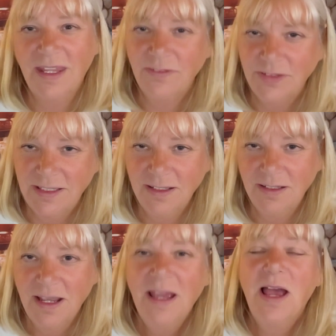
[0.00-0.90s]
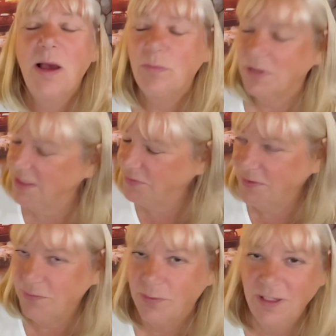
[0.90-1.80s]
If it did, please
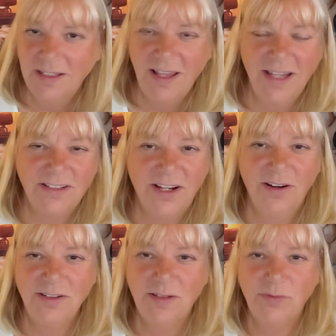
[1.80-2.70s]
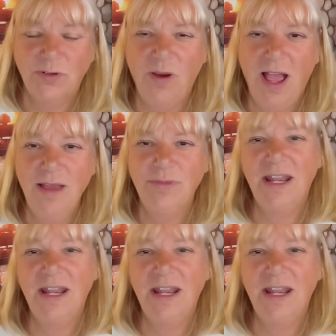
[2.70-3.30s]
feel free to like, share, and subscribe.